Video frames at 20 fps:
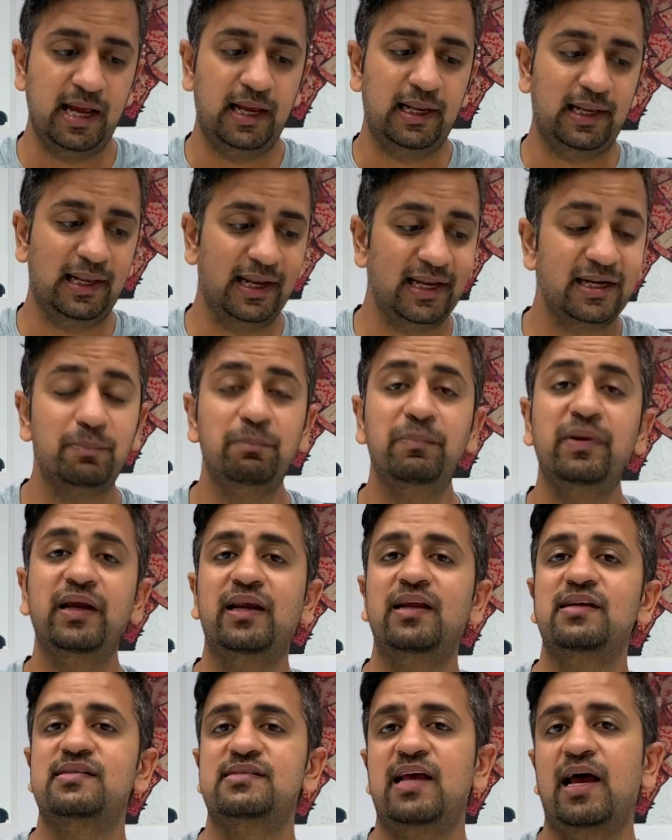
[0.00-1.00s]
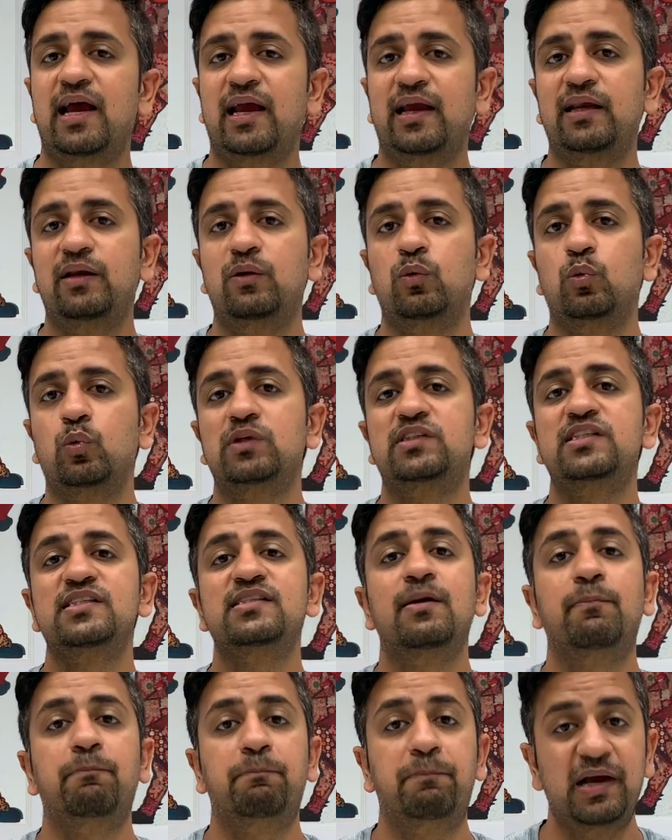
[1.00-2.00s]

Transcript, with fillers: let me decide which is the